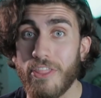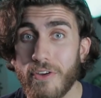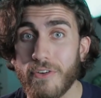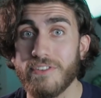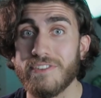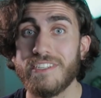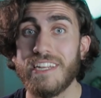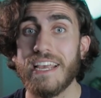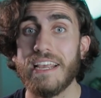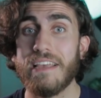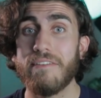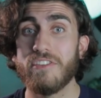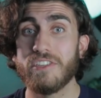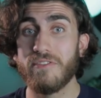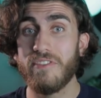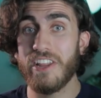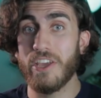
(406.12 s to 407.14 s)
Thursday.
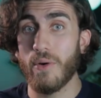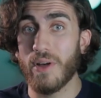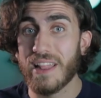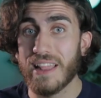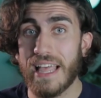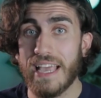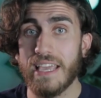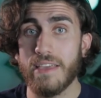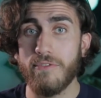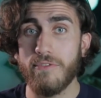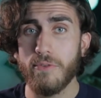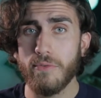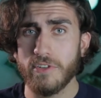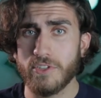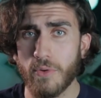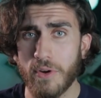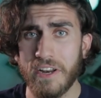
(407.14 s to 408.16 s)
Give this video a like if
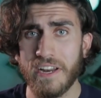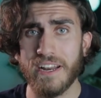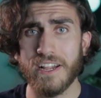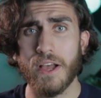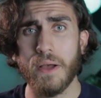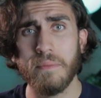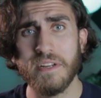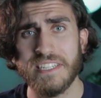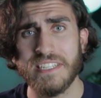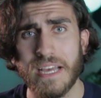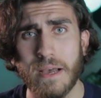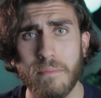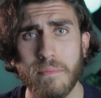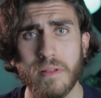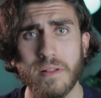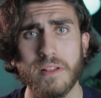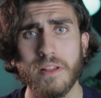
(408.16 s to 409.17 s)
you enjoyed it and comment
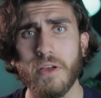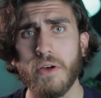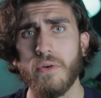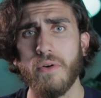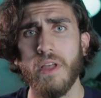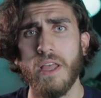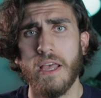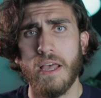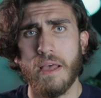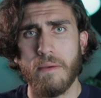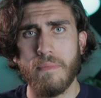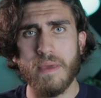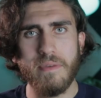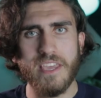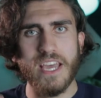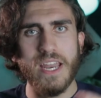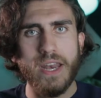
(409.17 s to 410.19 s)
down below
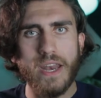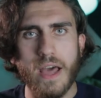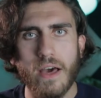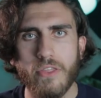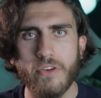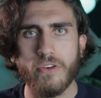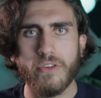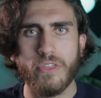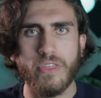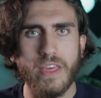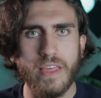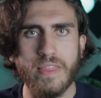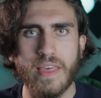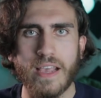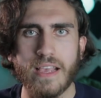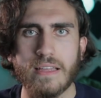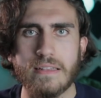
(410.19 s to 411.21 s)
maybe another
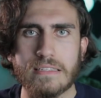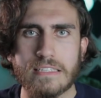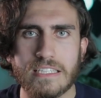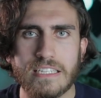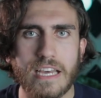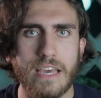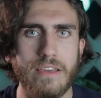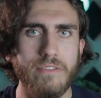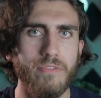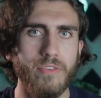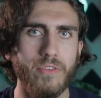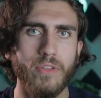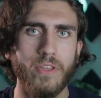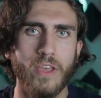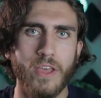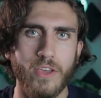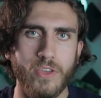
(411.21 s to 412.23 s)
thing that can
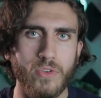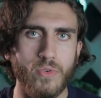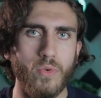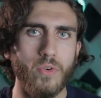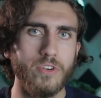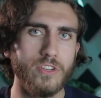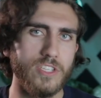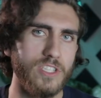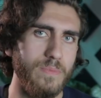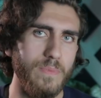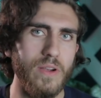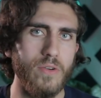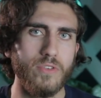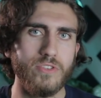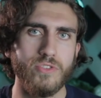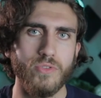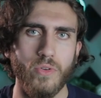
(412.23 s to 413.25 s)
stifle your
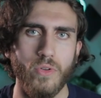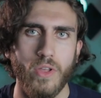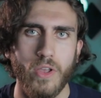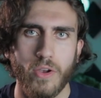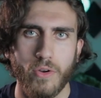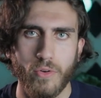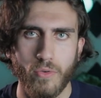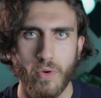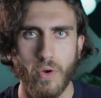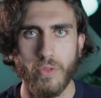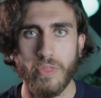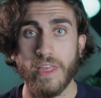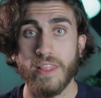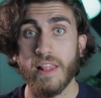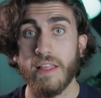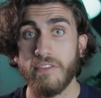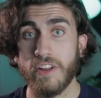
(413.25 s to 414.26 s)
spiritual growth.
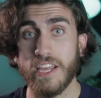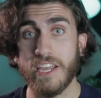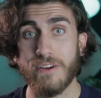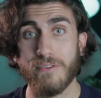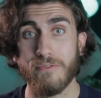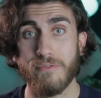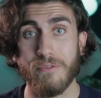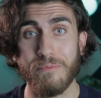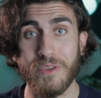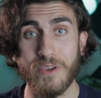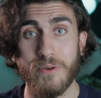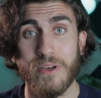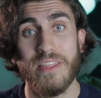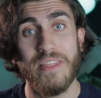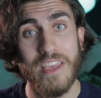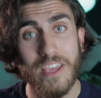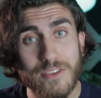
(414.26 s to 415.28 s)
I'd love to hear from you.
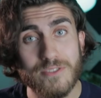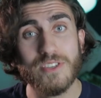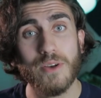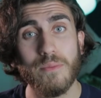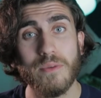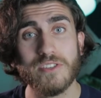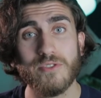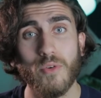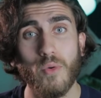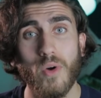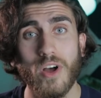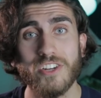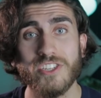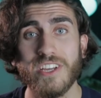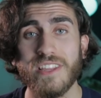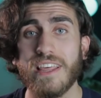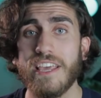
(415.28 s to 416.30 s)
Thank you so much for
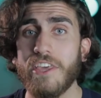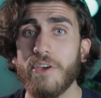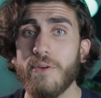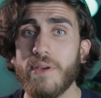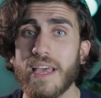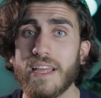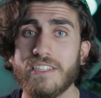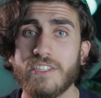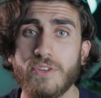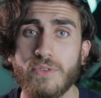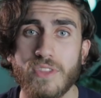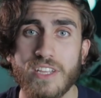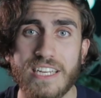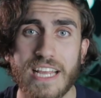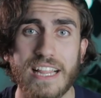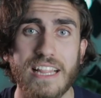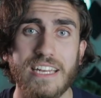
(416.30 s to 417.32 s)
watching thank you again to
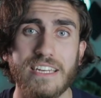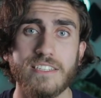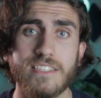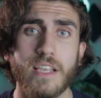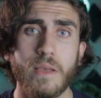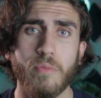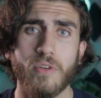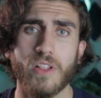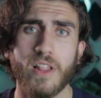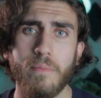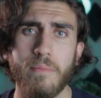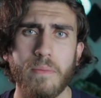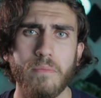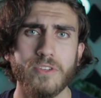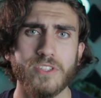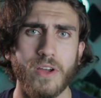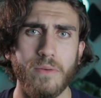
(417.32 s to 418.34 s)
the Daily Disciple Club
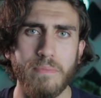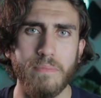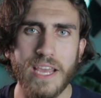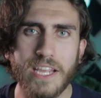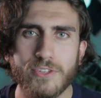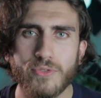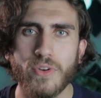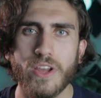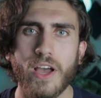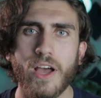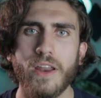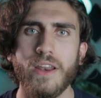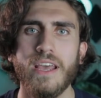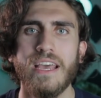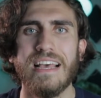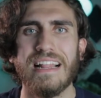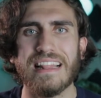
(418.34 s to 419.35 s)
members on
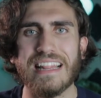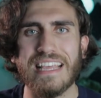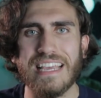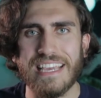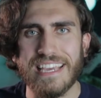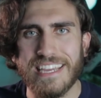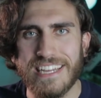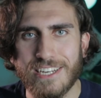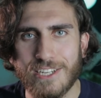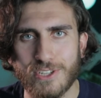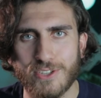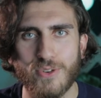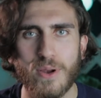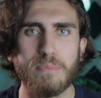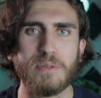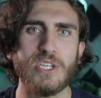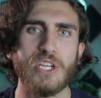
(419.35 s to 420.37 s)
Patreon. Link in
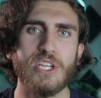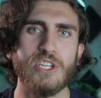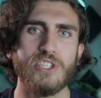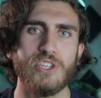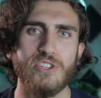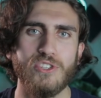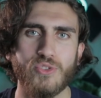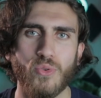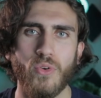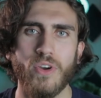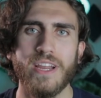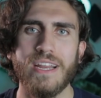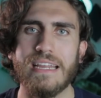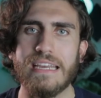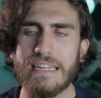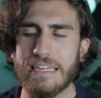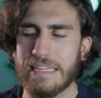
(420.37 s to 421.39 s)
description to
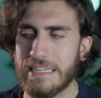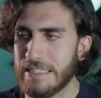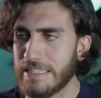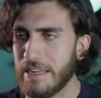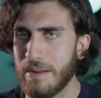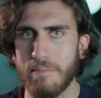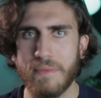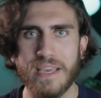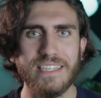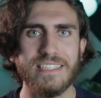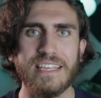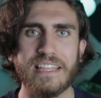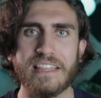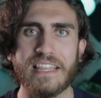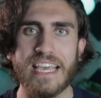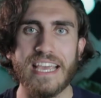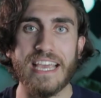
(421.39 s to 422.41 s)
join. It is an
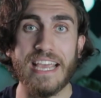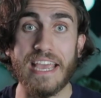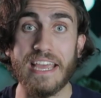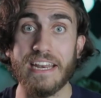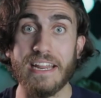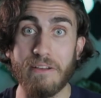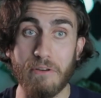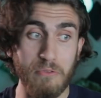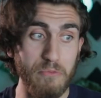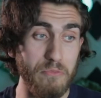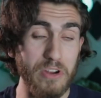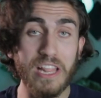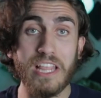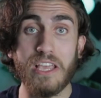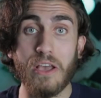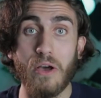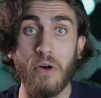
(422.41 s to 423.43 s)
amazing thing, and
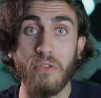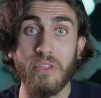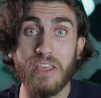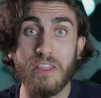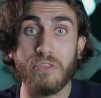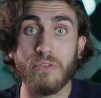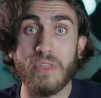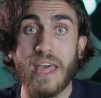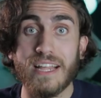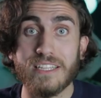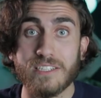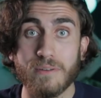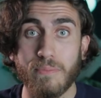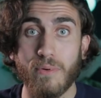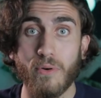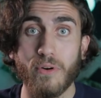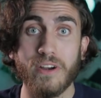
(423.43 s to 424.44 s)
really only through that
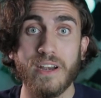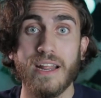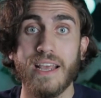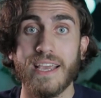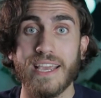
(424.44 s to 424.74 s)
support